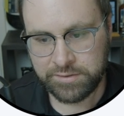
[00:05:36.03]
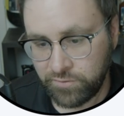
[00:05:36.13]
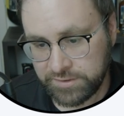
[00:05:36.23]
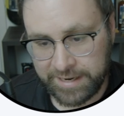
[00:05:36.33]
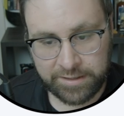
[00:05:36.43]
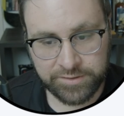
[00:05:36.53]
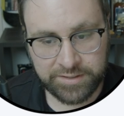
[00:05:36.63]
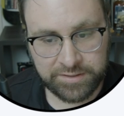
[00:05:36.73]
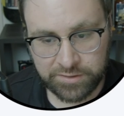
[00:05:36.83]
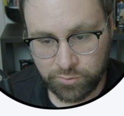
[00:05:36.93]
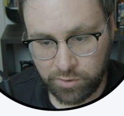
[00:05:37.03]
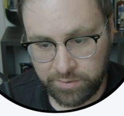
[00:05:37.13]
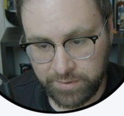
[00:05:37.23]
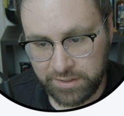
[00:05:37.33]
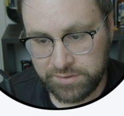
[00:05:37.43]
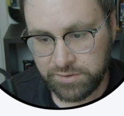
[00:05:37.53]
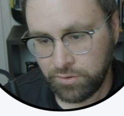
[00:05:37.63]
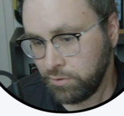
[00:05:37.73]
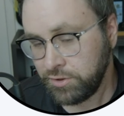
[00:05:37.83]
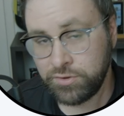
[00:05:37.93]
For titles less than 20 minutes,
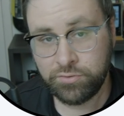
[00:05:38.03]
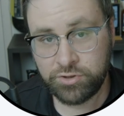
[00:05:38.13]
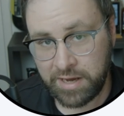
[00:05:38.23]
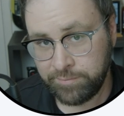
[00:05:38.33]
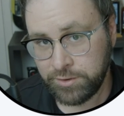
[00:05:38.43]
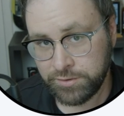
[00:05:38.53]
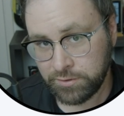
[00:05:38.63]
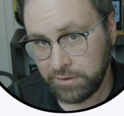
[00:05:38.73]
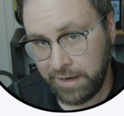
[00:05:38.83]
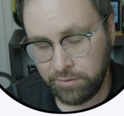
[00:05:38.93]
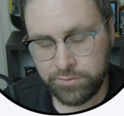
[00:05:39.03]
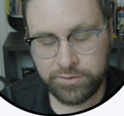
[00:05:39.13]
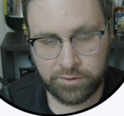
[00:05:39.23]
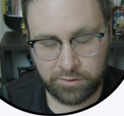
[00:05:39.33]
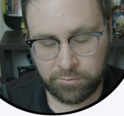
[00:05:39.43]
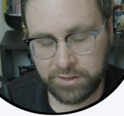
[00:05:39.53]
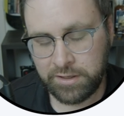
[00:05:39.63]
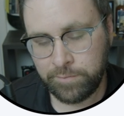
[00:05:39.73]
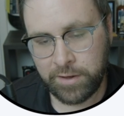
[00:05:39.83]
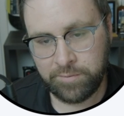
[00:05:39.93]
only 2 chapters are allowed. So you're going to want to
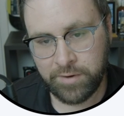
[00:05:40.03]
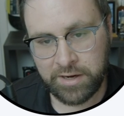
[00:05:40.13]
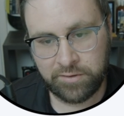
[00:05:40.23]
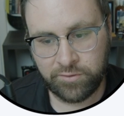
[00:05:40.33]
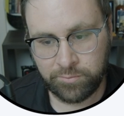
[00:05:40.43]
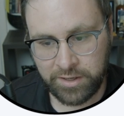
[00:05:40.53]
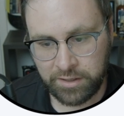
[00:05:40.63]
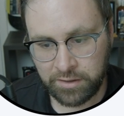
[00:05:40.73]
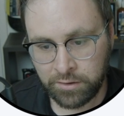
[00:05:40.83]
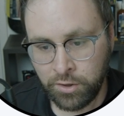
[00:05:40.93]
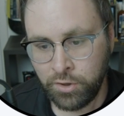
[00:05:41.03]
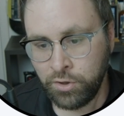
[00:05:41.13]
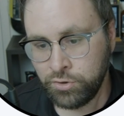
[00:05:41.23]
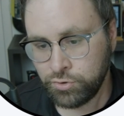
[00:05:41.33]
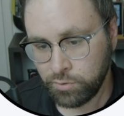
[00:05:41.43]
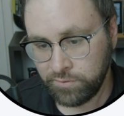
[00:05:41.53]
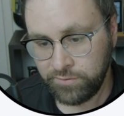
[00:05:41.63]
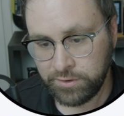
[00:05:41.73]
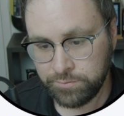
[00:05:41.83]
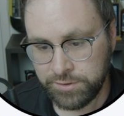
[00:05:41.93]
keep that in mind if you're making short
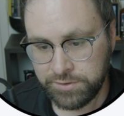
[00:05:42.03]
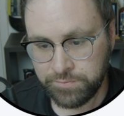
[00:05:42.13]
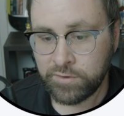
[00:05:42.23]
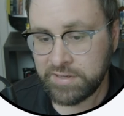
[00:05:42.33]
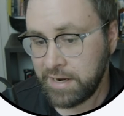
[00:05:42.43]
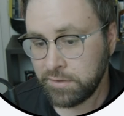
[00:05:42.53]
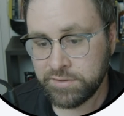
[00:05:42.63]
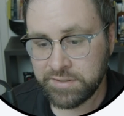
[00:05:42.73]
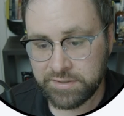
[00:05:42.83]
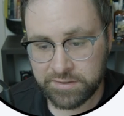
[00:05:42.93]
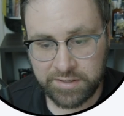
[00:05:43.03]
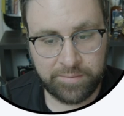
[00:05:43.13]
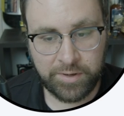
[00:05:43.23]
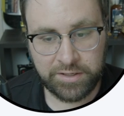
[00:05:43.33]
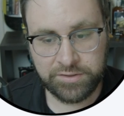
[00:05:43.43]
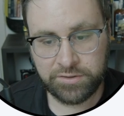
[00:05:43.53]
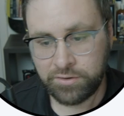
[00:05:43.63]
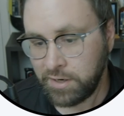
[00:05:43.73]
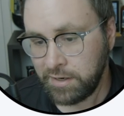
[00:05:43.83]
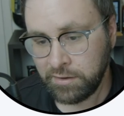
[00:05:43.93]
films. For titles less than 10 minutes, you're
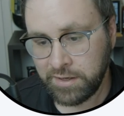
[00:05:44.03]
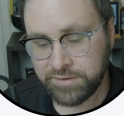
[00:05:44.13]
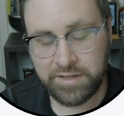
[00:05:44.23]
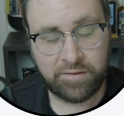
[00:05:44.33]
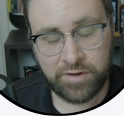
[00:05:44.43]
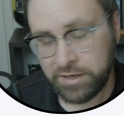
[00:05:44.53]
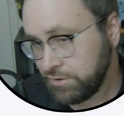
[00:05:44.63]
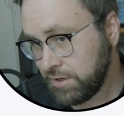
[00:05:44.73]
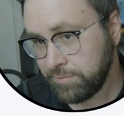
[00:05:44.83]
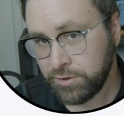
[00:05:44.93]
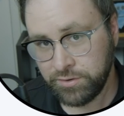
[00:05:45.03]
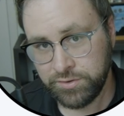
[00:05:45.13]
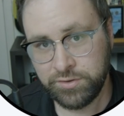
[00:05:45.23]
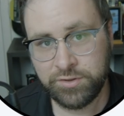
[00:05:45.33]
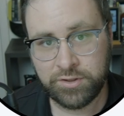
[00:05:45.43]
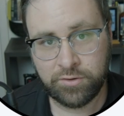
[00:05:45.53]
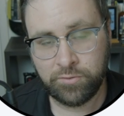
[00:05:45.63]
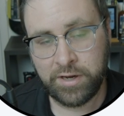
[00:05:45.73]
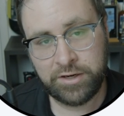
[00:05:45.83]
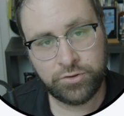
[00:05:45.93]
not allowed to have any chapters. So
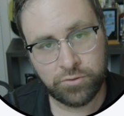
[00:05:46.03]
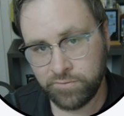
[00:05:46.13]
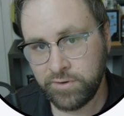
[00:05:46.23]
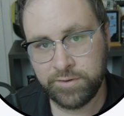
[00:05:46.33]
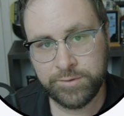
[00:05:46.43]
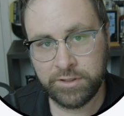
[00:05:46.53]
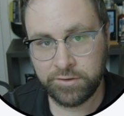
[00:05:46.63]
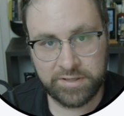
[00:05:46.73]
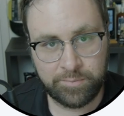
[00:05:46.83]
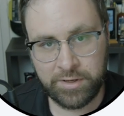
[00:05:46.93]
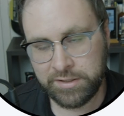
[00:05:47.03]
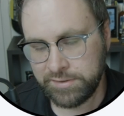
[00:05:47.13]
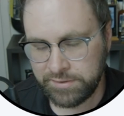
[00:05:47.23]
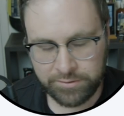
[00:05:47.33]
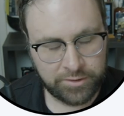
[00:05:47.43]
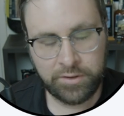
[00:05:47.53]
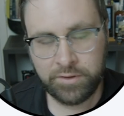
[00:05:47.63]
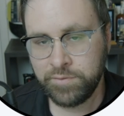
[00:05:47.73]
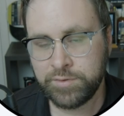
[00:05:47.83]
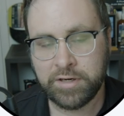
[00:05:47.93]
any short films under 10 minutes,
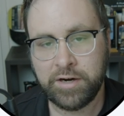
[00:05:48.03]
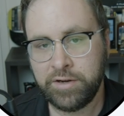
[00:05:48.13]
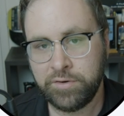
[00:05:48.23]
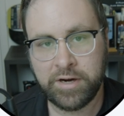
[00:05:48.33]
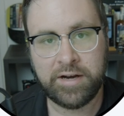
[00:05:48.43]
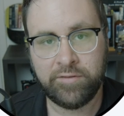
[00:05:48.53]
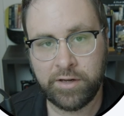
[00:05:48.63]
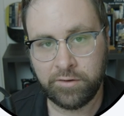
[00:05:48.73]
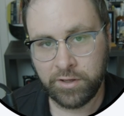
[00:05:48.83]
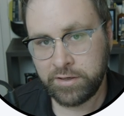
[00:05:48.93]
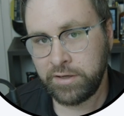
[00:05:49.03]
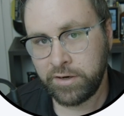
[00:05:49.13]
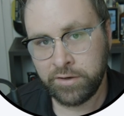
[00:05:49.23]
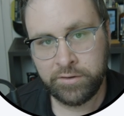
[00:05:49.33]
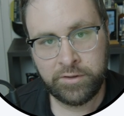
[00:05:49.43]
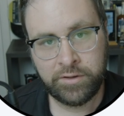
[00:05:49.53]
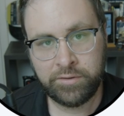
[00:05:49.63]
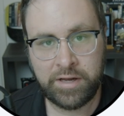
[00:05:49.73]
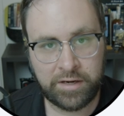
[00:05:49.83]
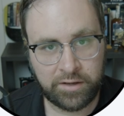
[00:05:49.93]
sorry, you're kind of out of luck here.
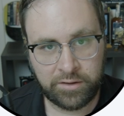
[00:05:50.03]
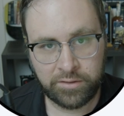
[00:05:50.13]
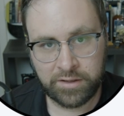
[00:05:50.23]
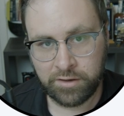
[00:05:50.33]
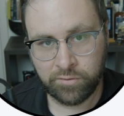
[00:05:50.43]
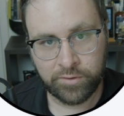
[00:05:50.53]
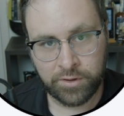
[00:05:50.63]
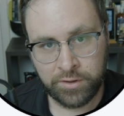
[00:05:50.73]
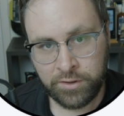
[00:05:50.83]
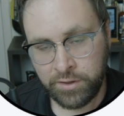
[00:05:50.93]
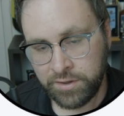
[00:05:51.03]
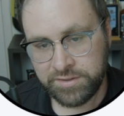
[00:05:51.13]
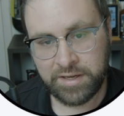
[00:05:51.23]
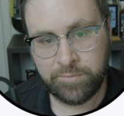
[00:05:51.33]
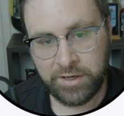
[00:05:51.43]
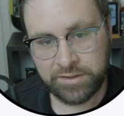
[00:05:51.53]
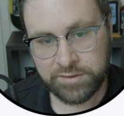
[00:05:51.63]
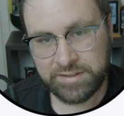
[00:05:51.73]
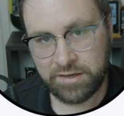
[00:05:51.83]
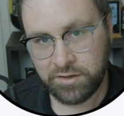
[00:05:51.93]
Anything over 10 minutes,
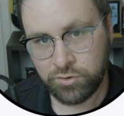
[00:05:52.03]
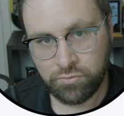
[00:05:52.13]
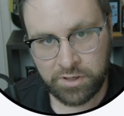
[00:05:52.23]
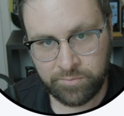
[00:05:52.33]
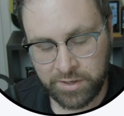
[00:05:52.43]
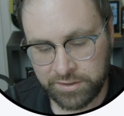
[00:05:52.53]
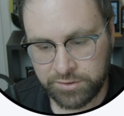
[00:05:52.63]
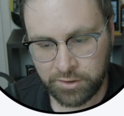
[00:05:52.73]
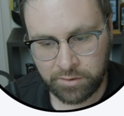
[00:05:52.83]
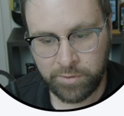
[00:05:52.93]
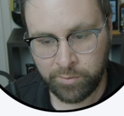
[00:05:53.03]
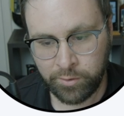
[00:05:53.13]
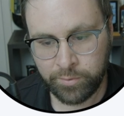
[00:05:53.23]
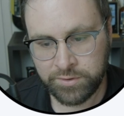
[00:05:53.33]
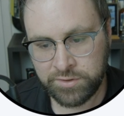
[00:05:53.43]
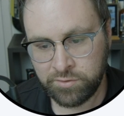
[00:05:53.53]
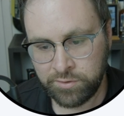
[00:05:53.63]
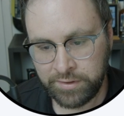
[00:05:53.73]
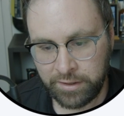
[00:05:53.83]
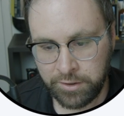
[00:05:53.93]
10 to 20 minutes, you're going to be able to put 2
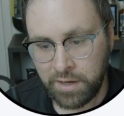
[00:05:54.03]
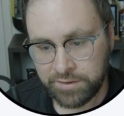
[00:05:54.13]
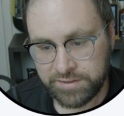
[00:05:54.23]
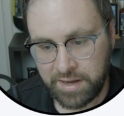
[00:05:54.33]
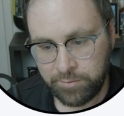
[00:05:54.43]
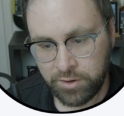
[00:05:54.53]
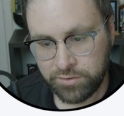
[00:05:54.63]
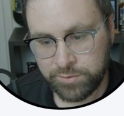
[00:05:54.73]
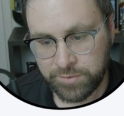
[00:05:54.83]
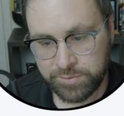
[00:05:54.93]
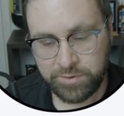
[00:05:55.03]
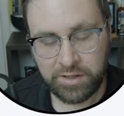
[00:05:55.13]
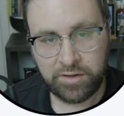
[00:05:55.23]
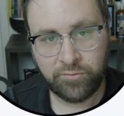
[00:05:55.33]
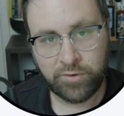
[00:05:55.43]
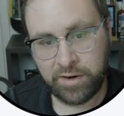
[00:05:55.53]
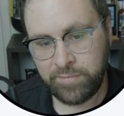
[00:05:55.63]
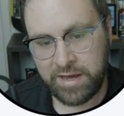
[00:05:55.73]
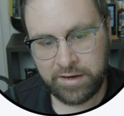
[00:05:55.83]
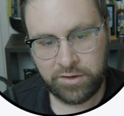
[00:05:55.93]
in there. All time codes must be frame
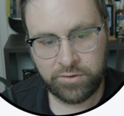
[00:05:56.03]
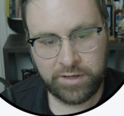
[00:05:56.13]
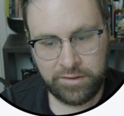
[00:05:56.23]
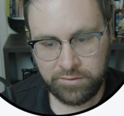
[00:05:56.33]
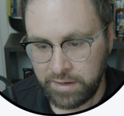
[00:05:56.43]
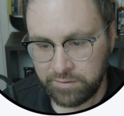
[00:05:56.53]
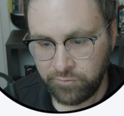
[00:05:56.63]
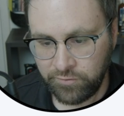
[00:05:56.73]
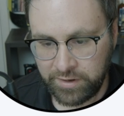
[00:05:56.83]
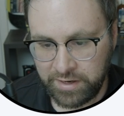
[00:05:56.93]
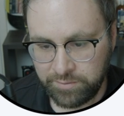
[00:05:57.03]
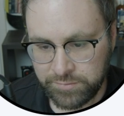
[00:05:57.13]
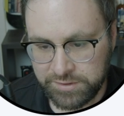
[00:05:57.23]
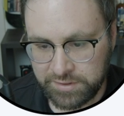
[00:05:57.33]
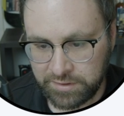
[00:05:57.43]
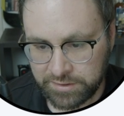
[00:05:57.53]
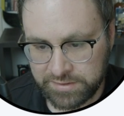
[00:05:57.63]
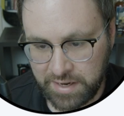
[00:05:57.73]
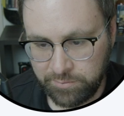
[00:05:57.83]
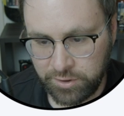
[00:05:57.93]
accurate, and frames in the
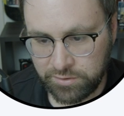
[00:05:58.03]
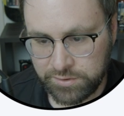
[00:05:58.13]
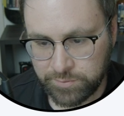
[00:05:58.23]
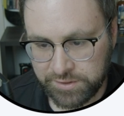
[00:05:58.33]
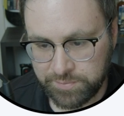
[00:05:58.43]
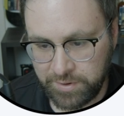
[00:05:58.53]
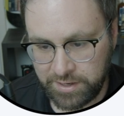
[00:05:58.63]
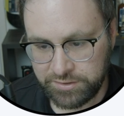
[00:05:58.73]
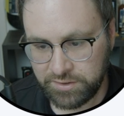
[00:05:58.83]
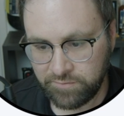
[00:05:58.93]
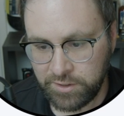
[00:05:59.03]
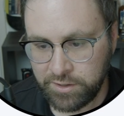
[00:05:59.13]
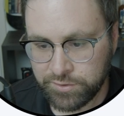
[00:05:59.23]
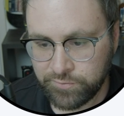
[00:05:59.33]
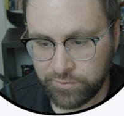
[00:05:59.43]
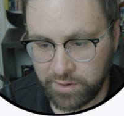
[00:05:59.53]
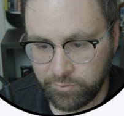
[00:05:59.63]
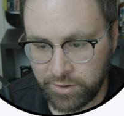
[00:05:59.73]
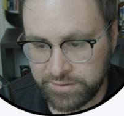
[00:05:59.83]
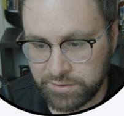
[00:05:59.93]
time codes must match the video's frame
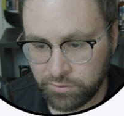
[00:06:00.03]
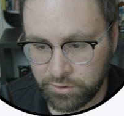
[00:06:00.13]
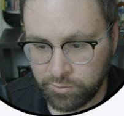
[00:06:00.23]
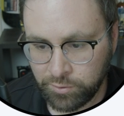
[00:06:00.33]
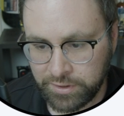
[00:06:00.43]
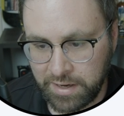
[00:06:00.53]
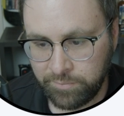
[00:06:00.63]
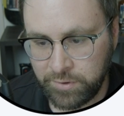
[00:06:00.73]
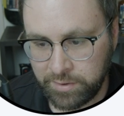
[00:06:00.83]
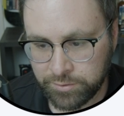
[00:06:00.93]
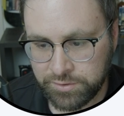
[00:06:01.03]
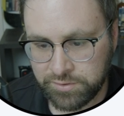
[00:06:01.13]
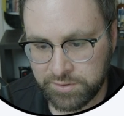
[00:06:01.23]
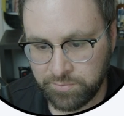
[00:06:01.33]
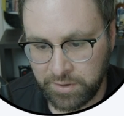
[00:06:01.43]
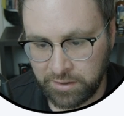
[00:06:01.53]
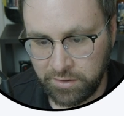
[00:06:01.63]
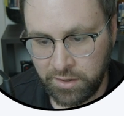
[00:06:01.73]
rate or you will not be able to submit.